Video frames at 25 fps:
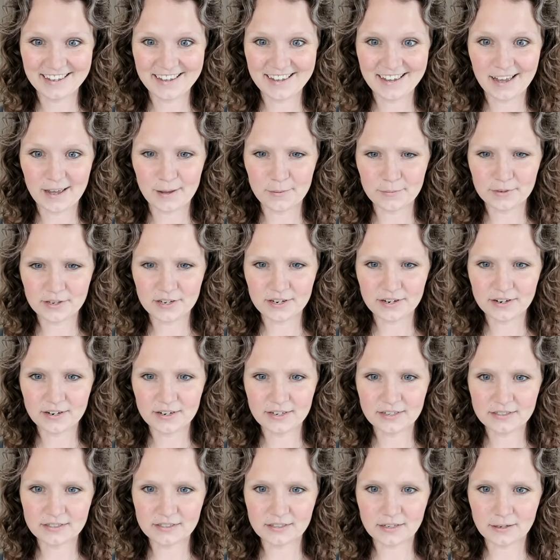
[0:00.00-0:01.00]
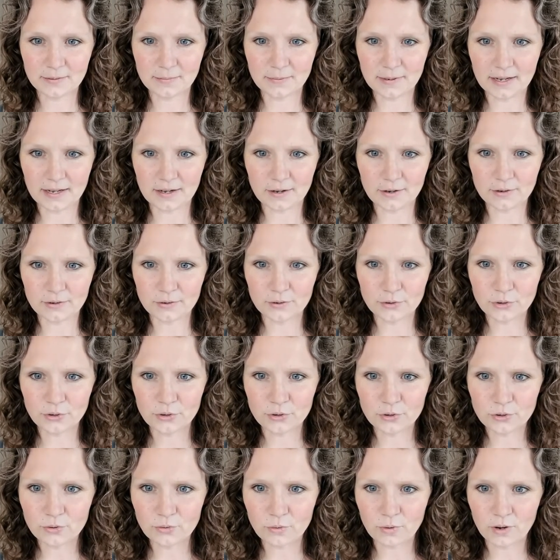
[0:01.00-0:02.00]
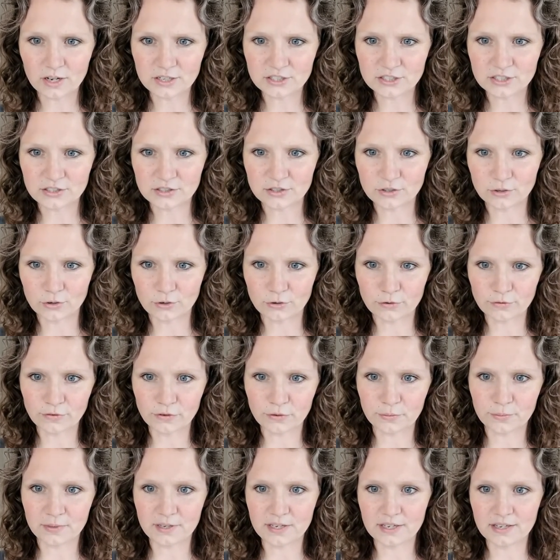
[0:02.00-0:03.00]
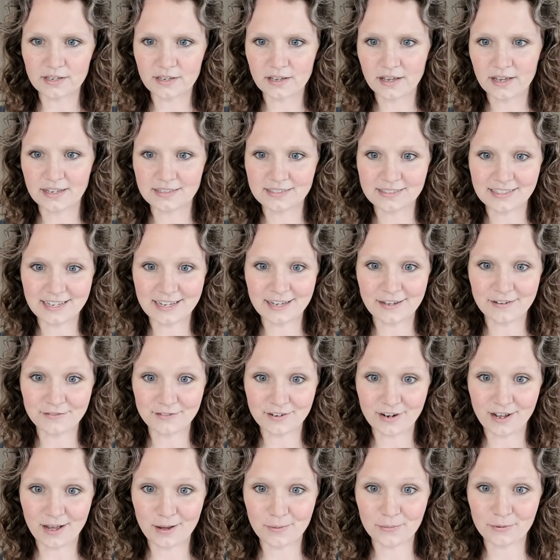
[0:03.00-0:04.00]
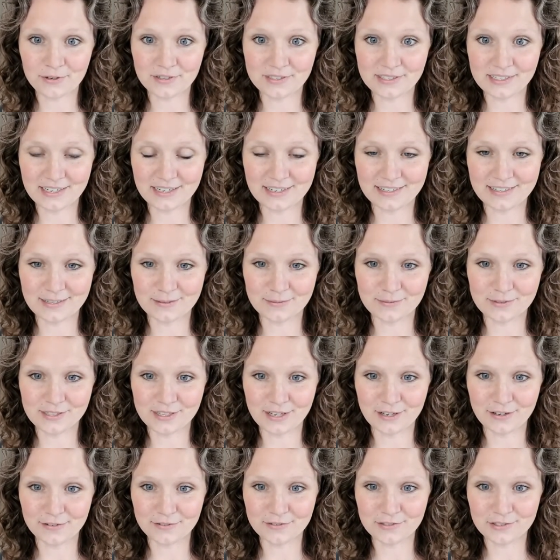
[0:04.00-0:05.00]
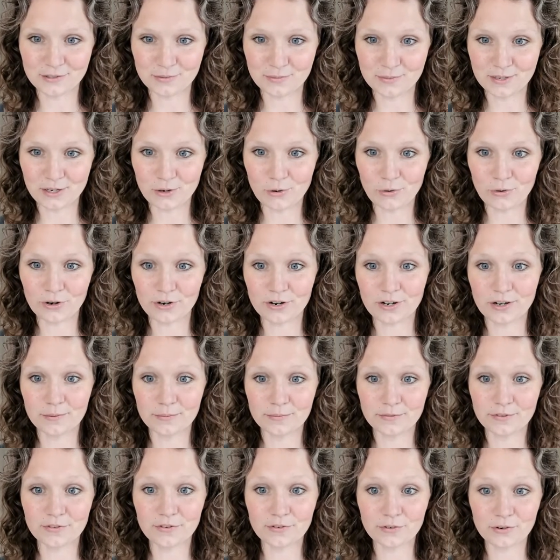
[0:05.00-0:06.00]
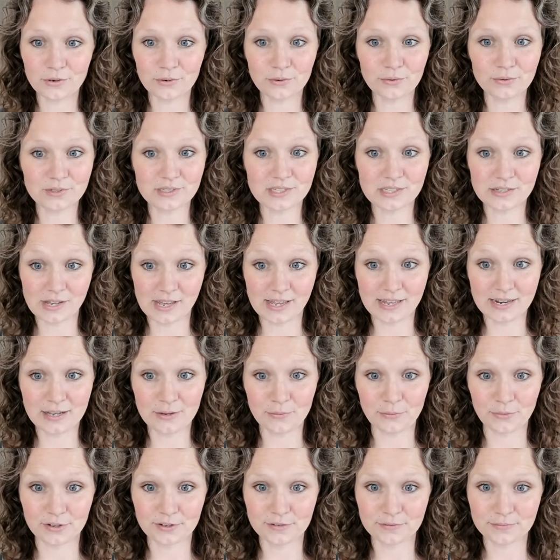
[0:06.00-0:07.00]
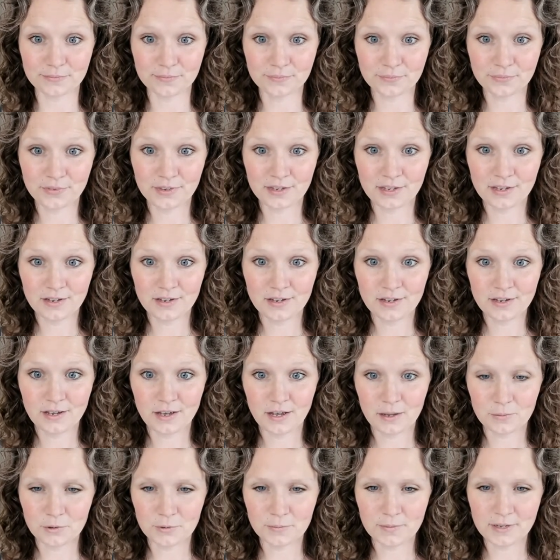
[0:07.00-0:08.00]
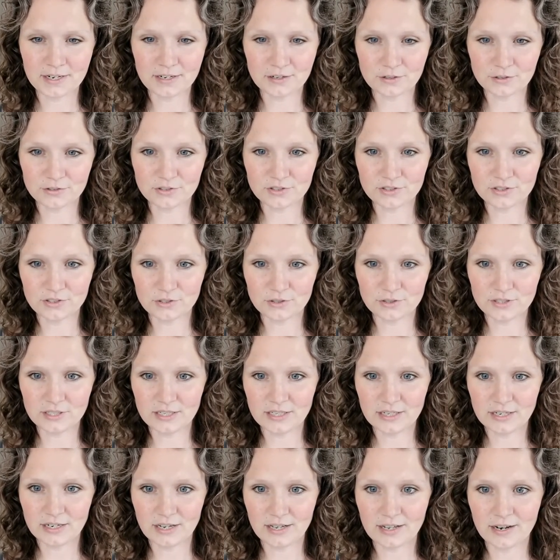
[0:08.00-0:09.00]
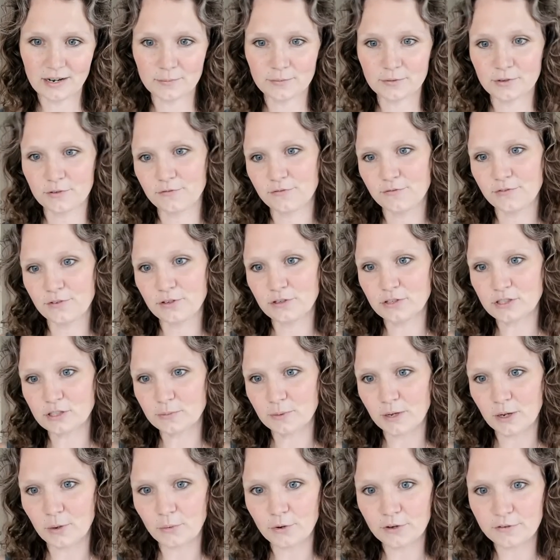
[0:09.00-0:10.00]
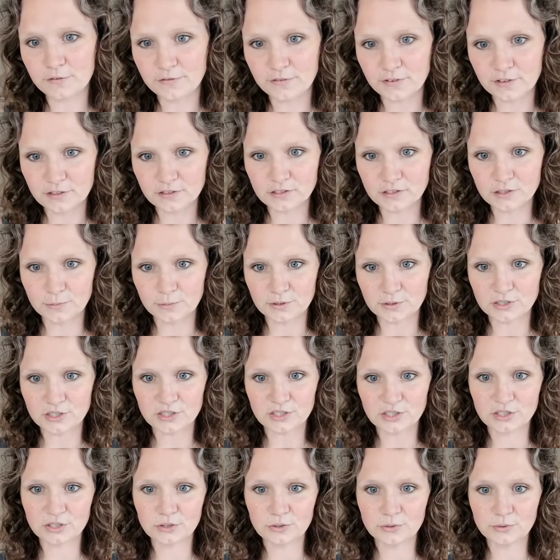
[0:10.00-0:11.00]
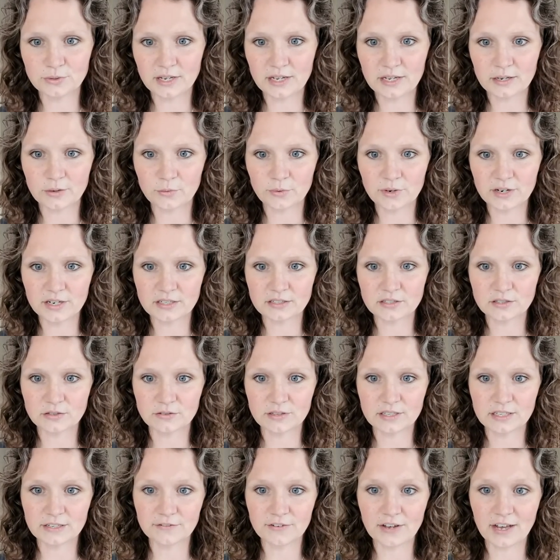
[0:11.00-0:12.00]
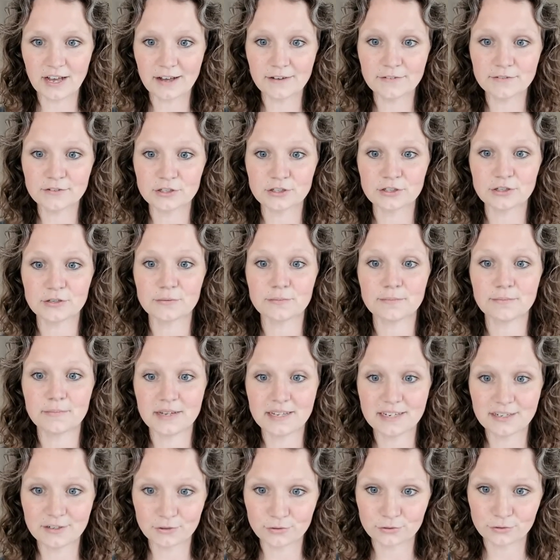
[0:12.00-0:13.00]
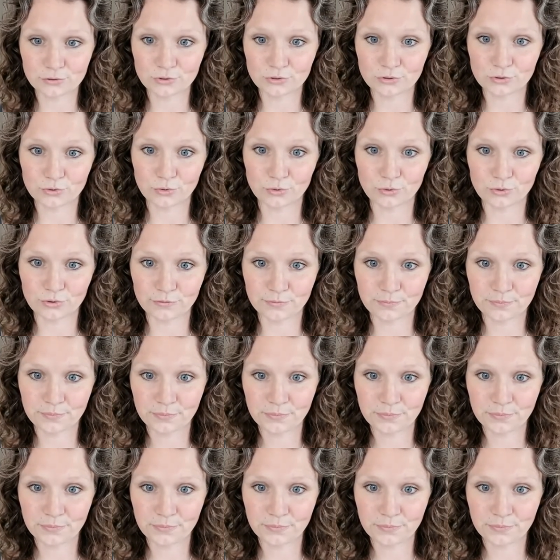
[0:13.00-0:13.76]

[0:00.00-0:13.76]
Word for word: I'm curious about who watches over me, as they have not presented themselves to me or come through to anyone. I'm a medical student and I'm confused about what field to pursue and where to live after medical school.